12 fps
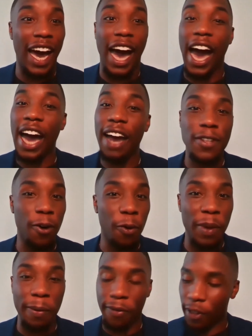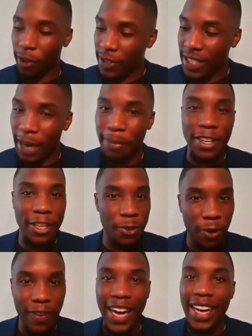I've told people for a long time, the digital
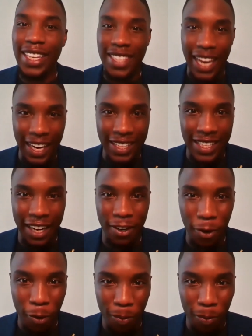divide is not a technical